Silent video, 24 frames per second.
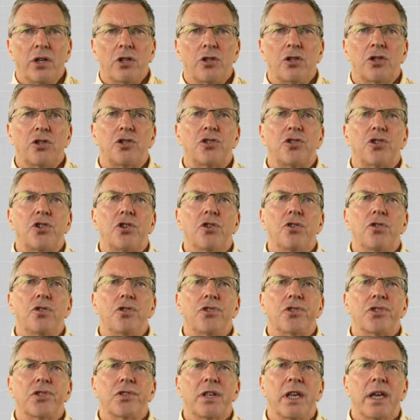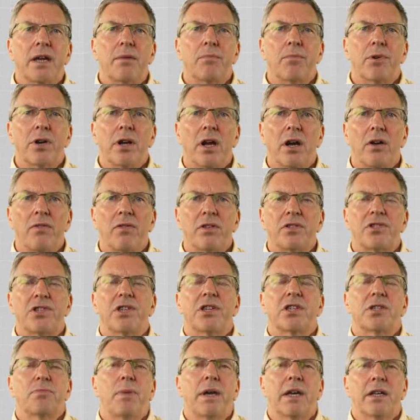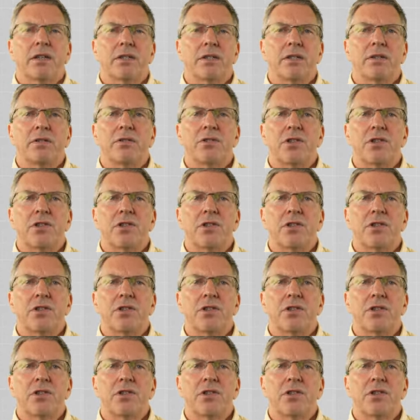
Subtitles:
to choose the embryo that's expected